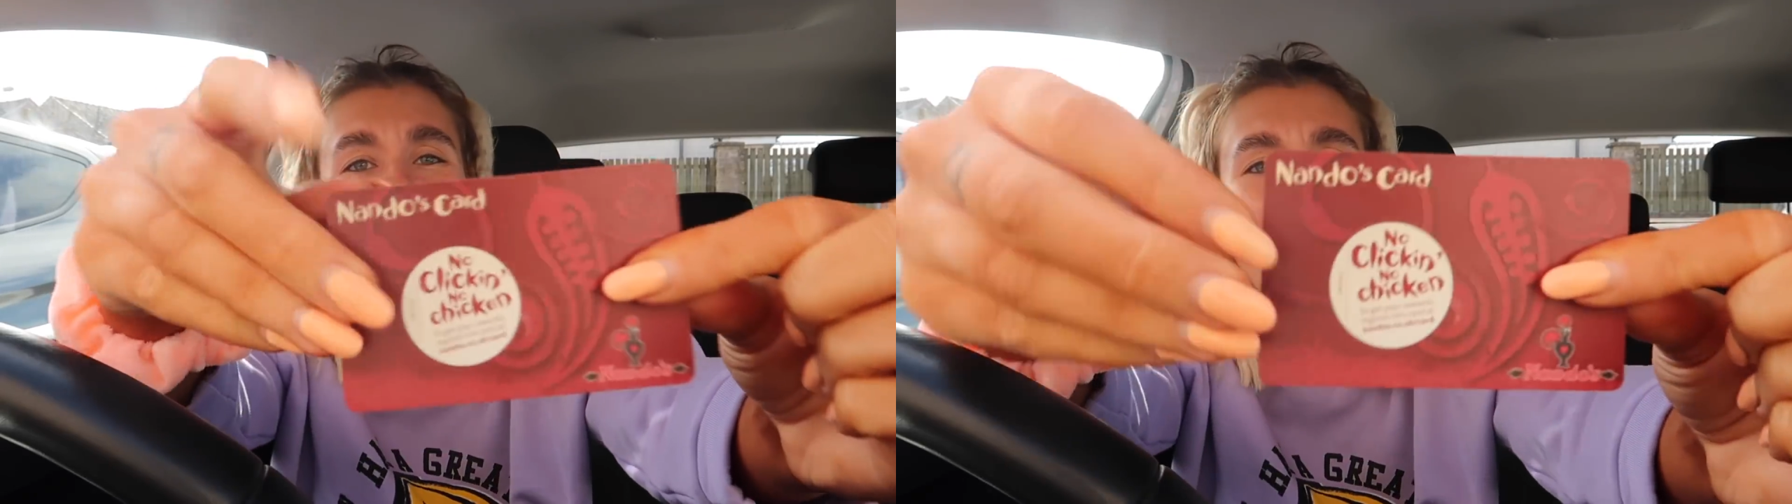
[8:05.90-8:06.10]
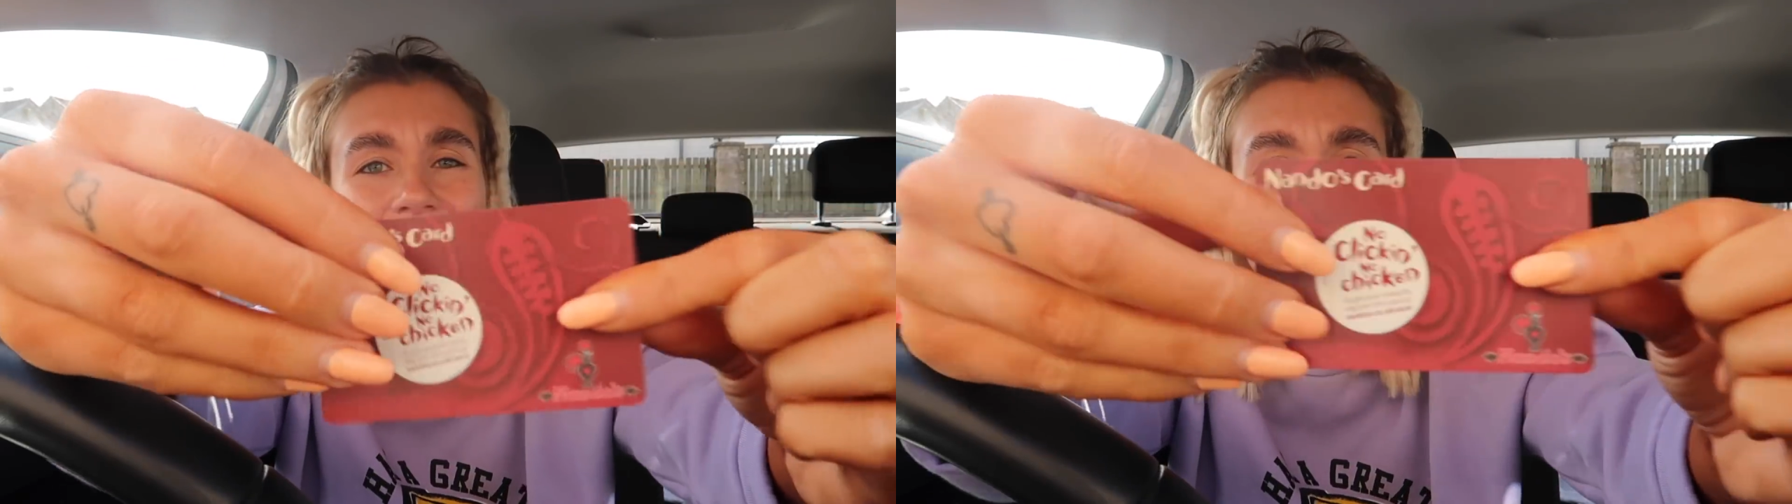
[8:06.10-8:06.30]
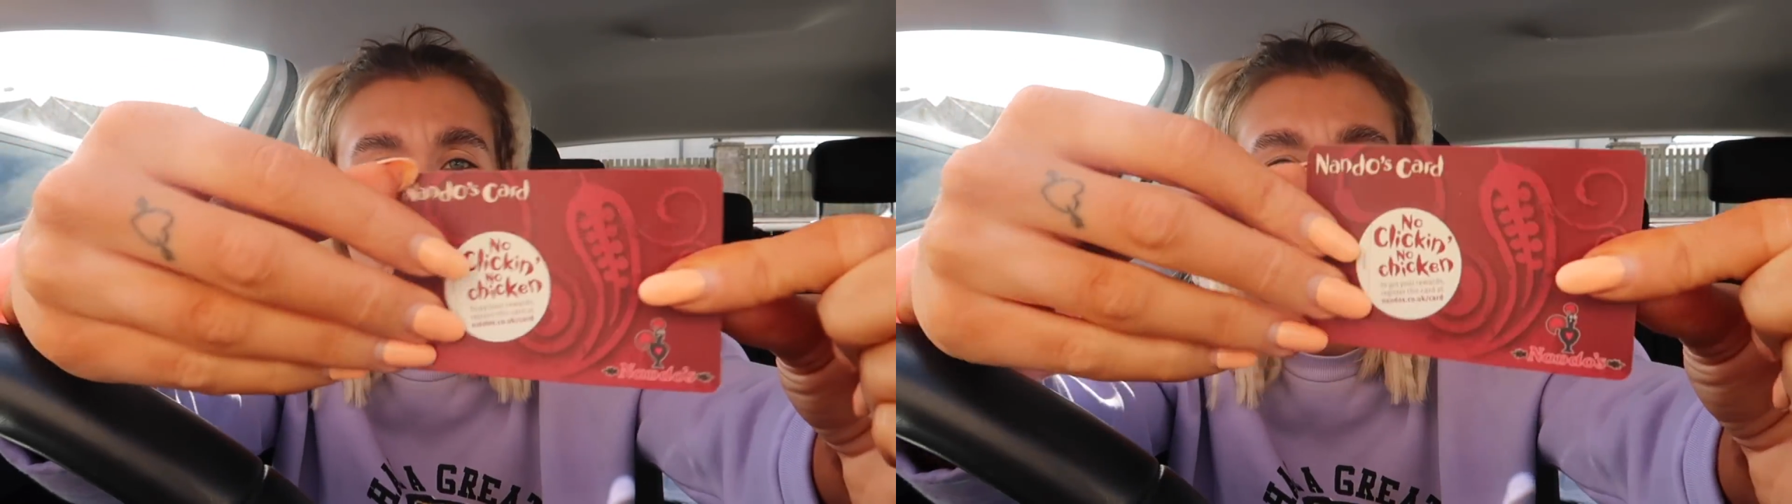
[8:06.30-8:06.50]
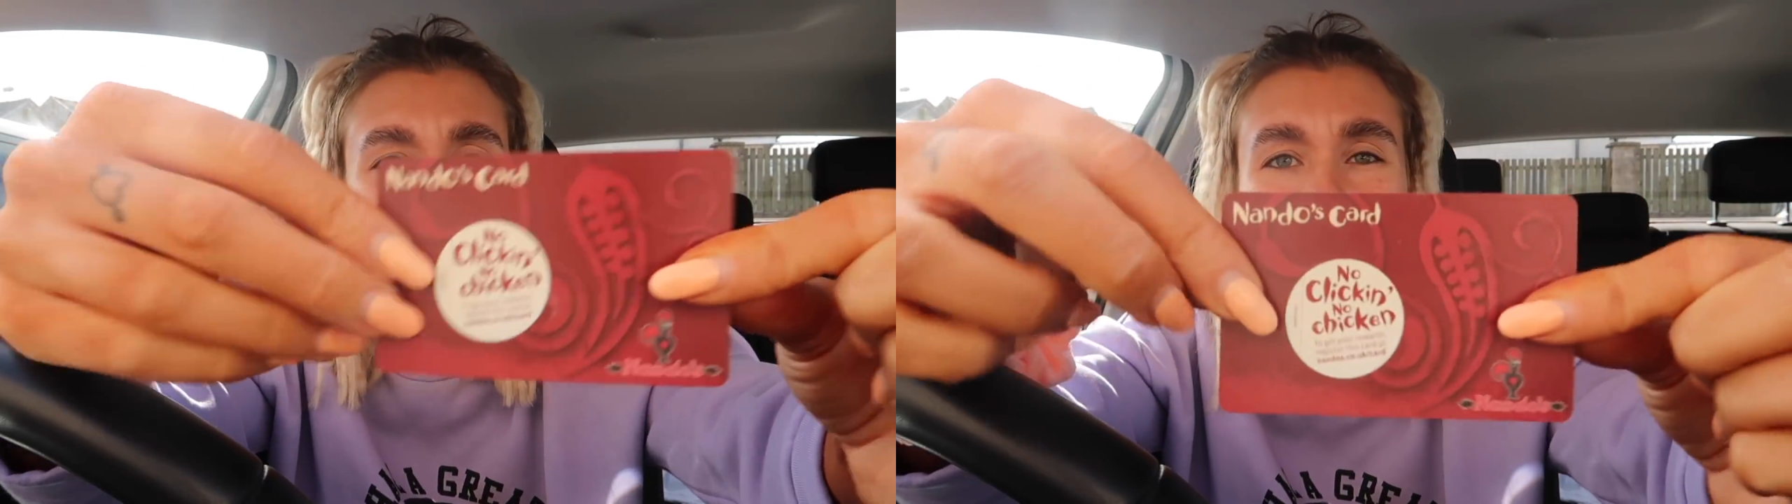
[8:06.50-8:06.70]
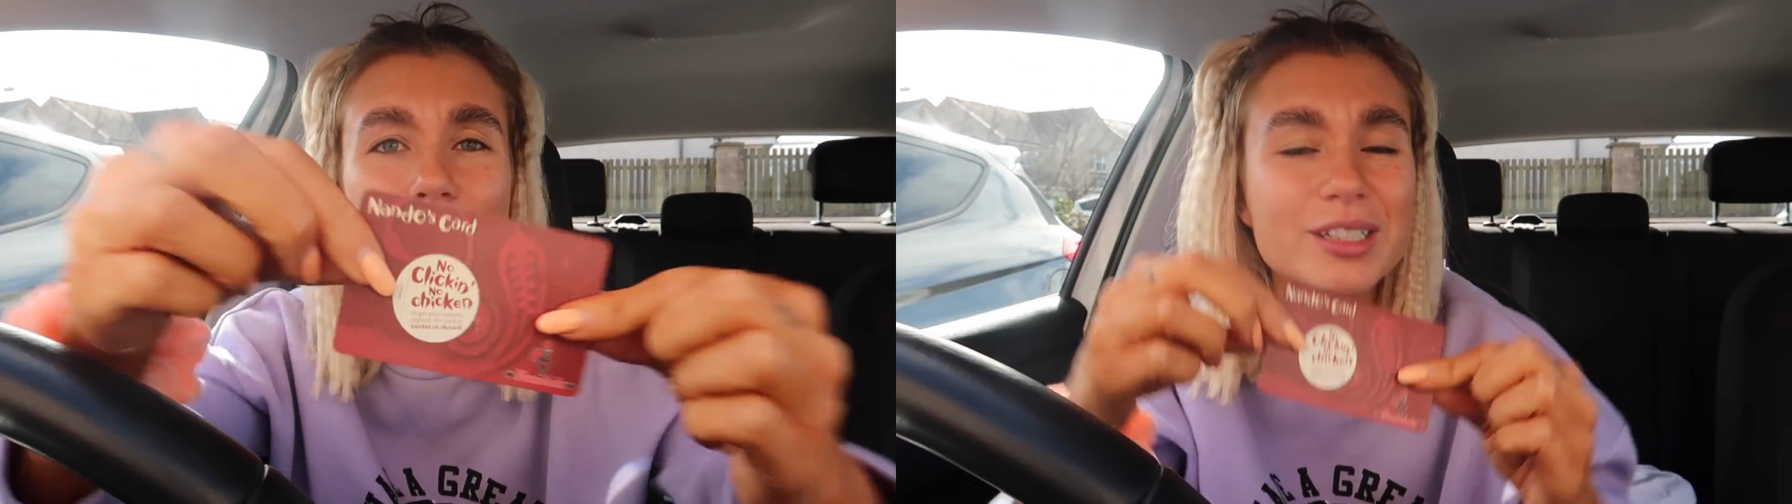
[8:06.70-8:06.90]
Hint, hint
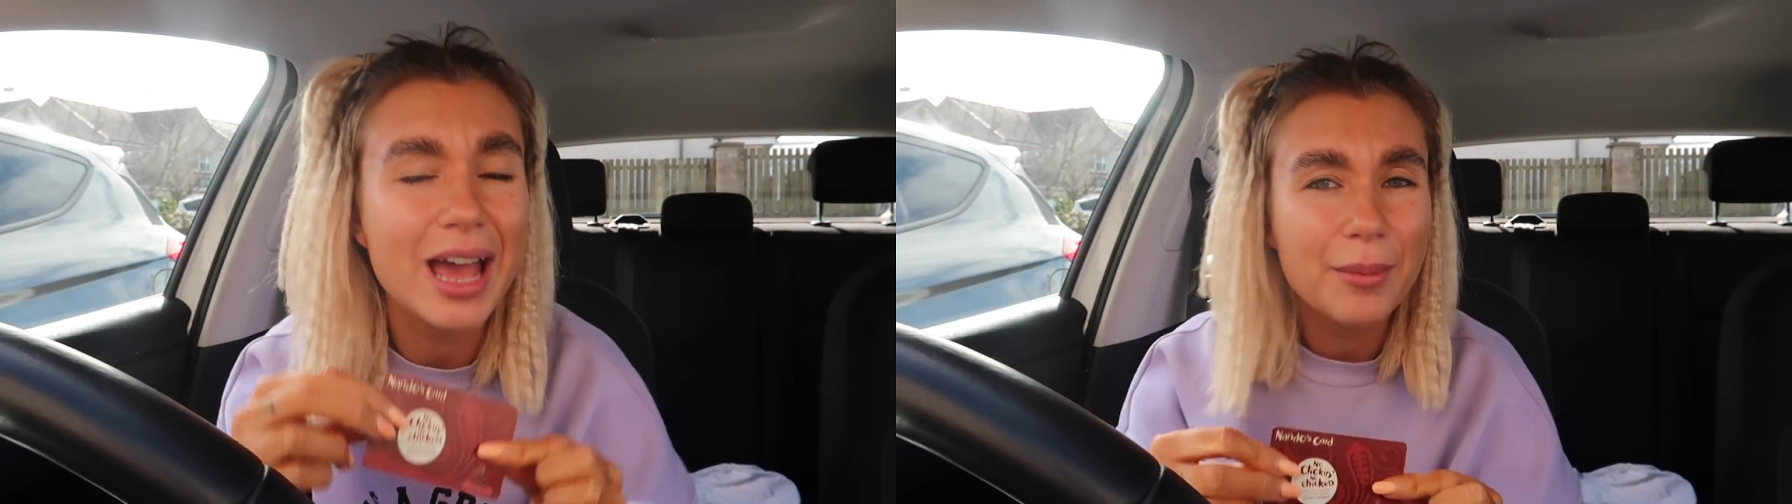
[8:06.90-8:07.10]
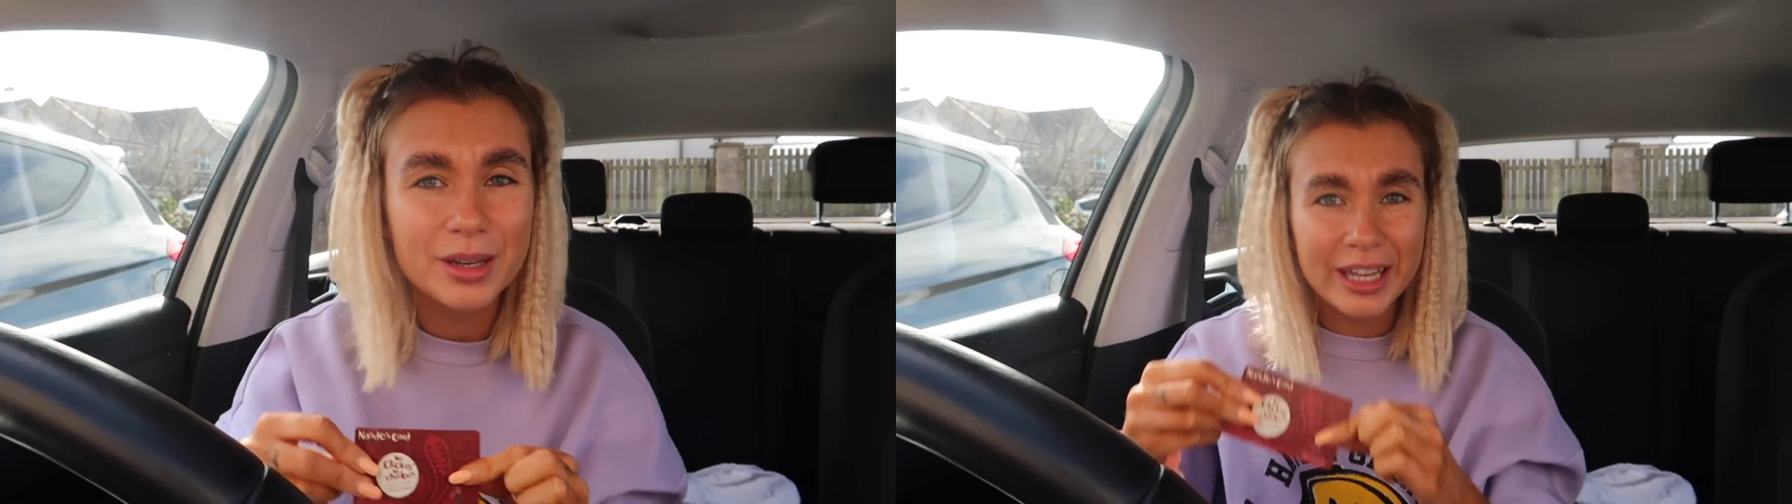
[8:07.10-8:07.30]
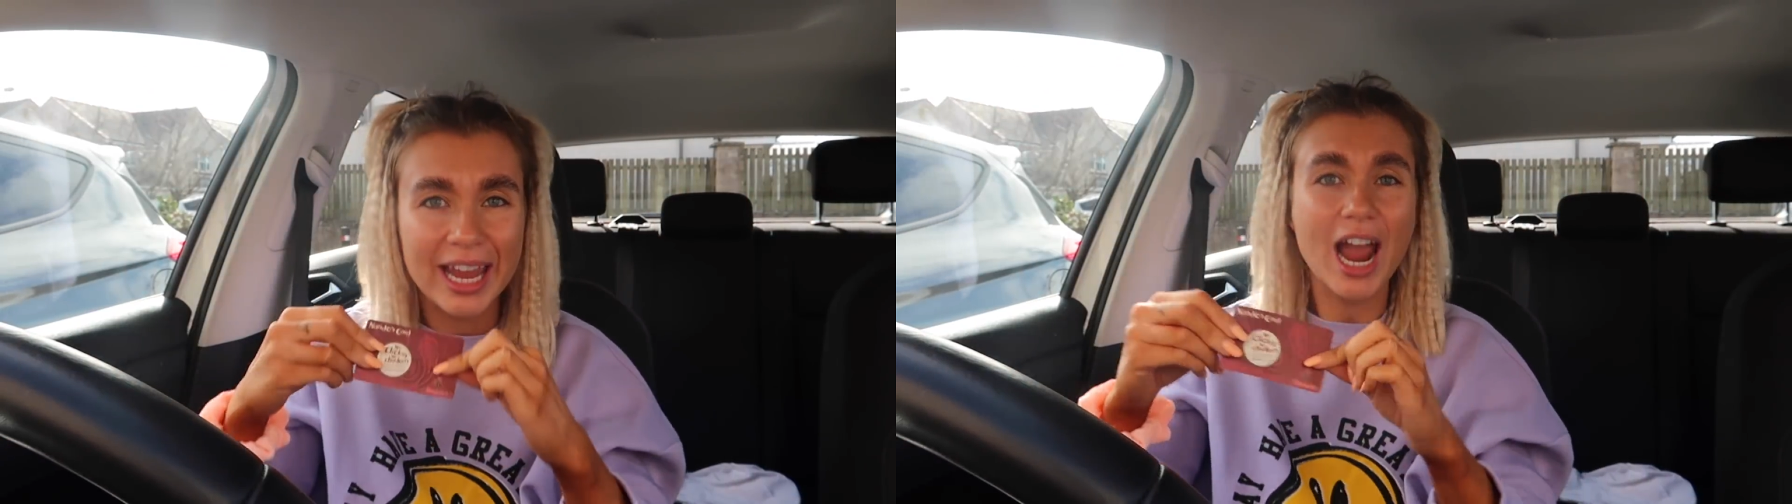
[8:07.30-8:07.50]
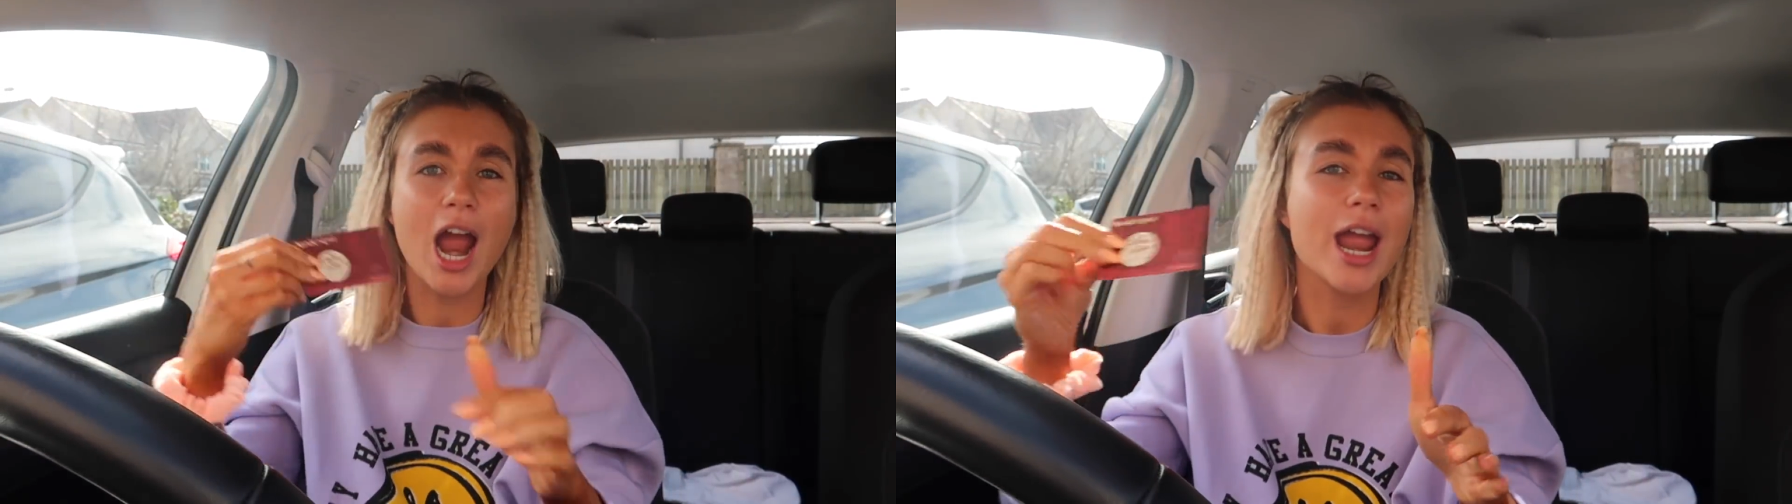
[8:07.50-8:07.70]
for what's happening later.